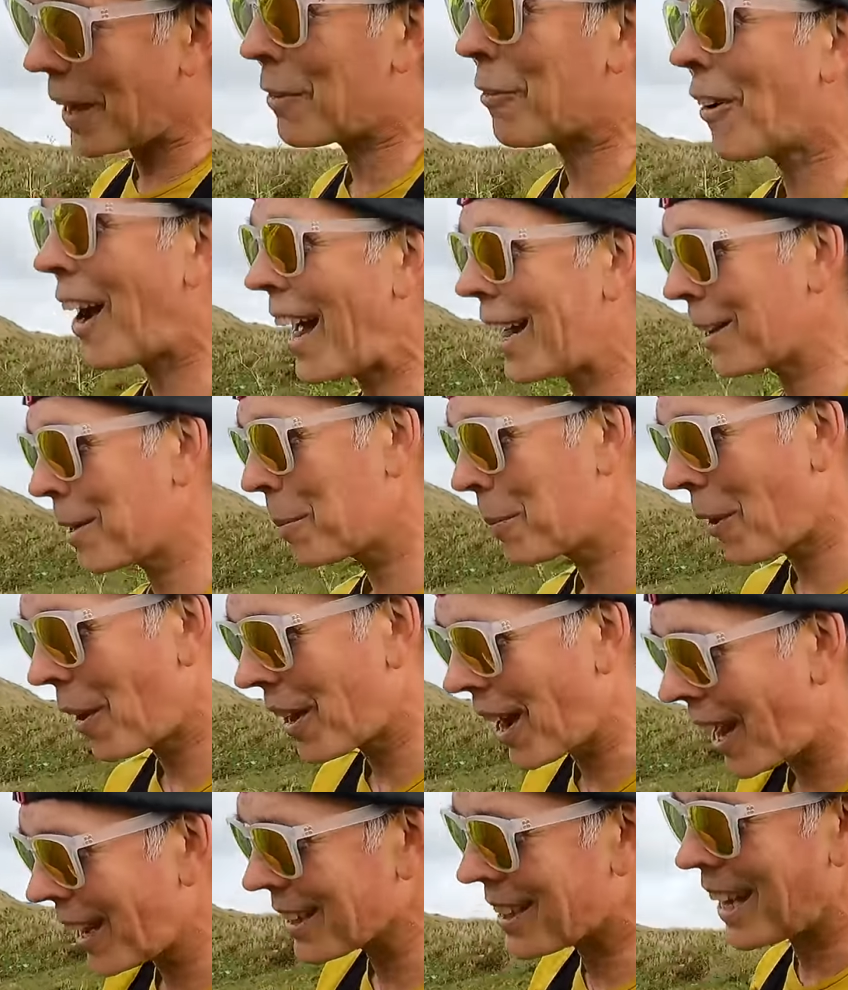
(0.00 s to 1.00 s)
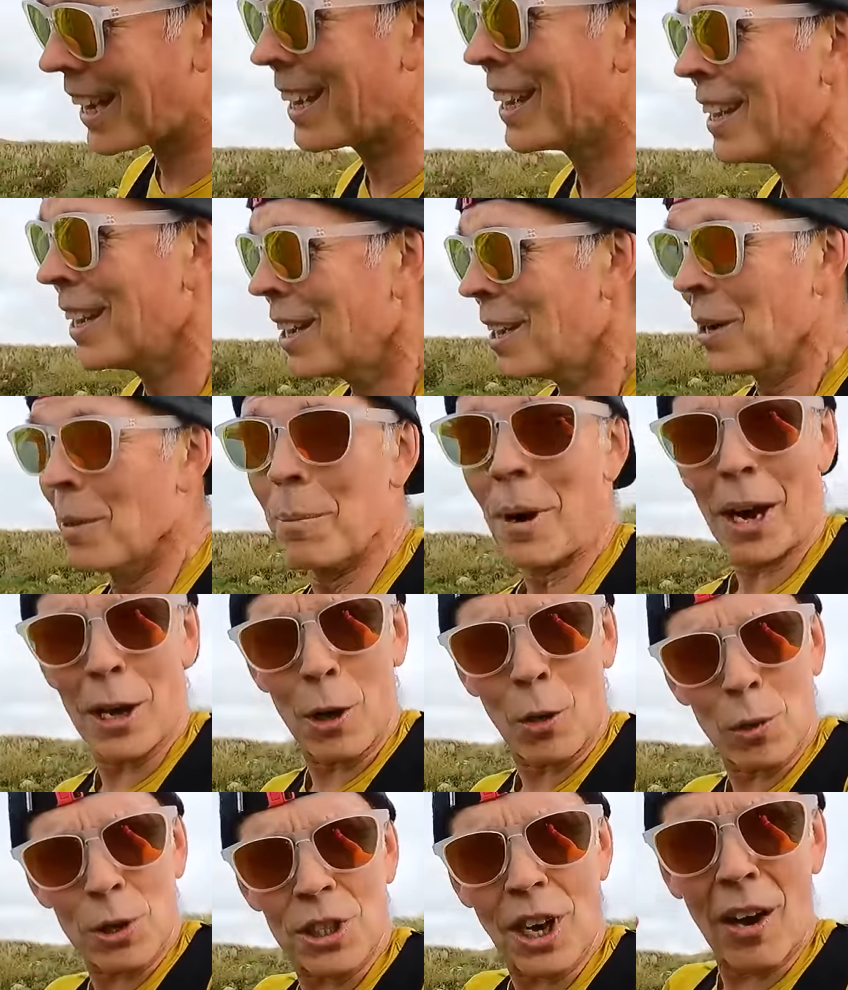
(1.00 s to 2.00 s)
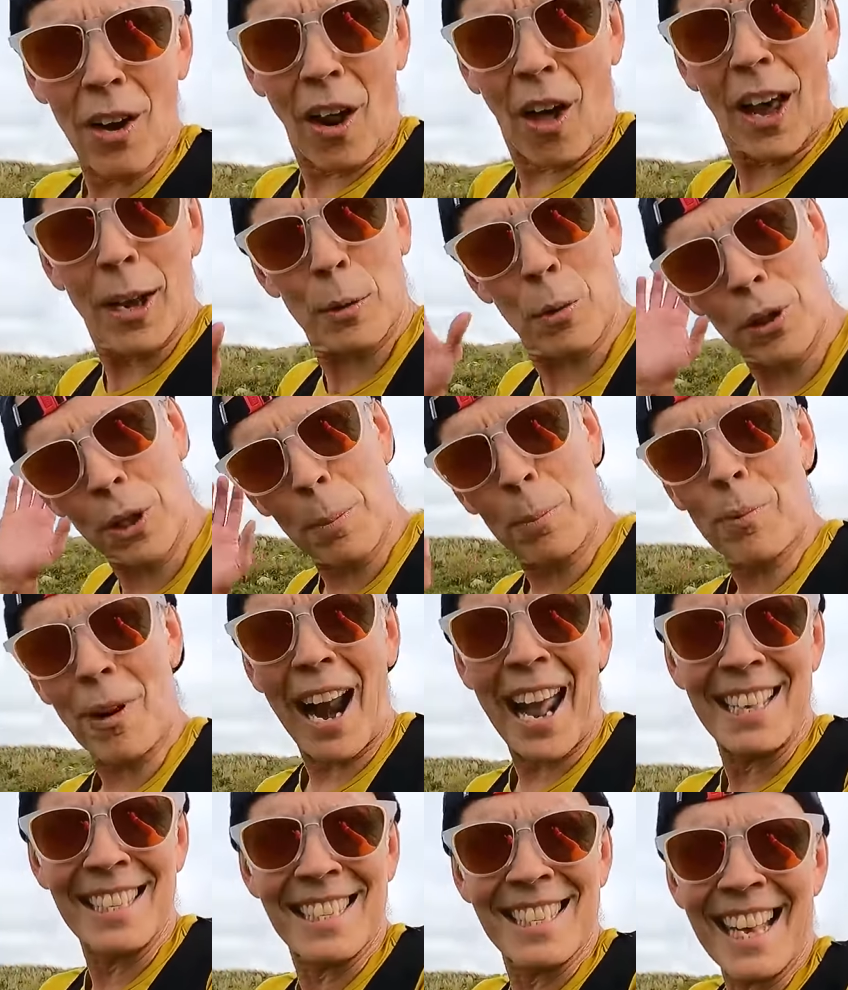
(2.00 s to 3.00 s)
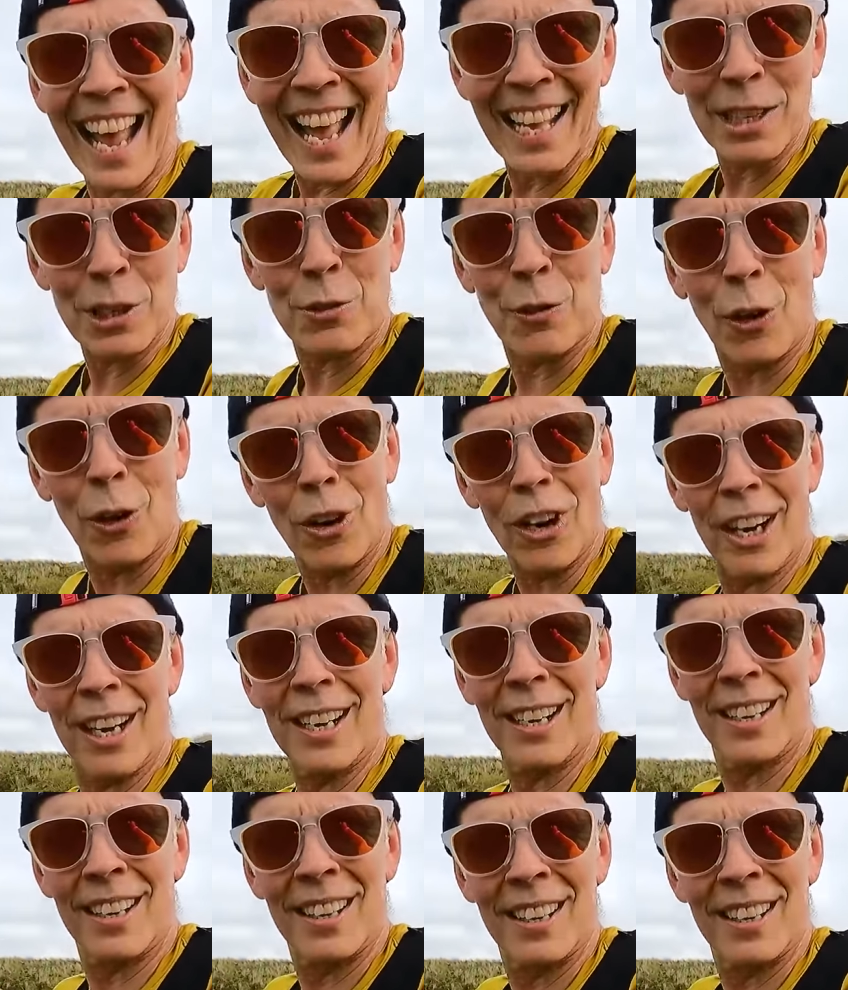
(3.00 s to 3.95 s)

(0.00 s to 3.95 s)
a big fan of the product, but I also like what the brand stands for.